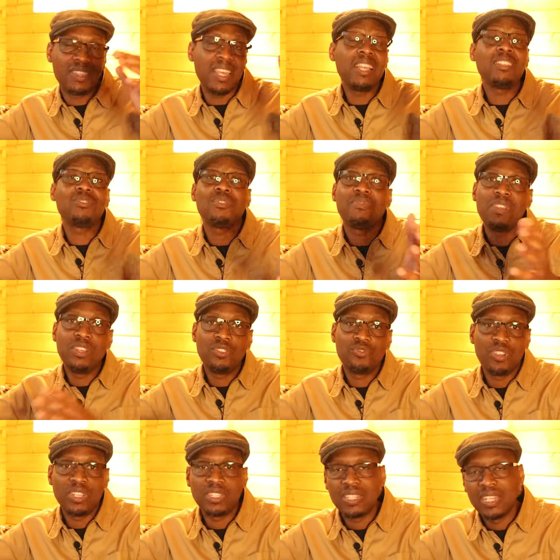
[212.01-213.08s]
things of
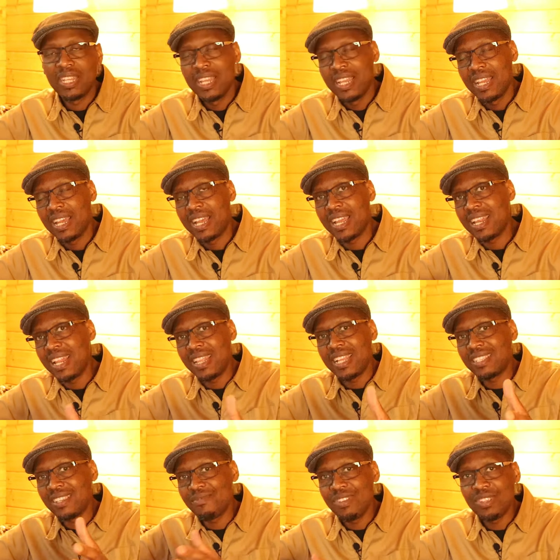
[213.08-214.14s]
interest, and
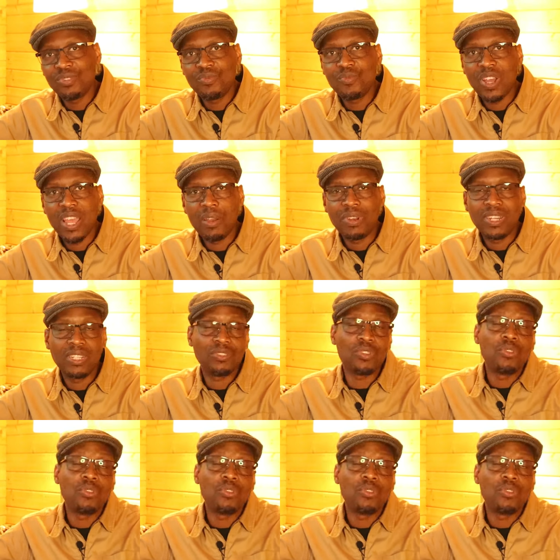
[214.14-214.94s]
that's the reason why I wanted.